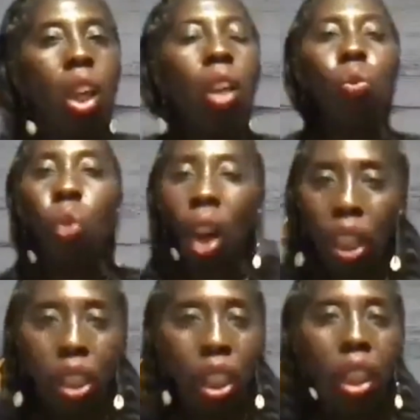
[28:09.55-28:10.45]
right
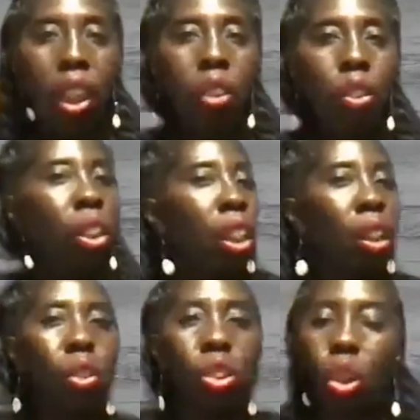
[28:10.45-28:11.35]
now, like I
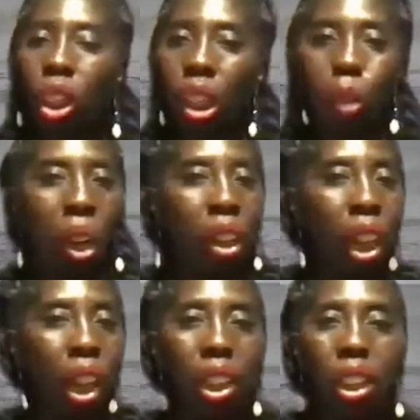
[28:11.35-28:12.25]
was talking about Haiti,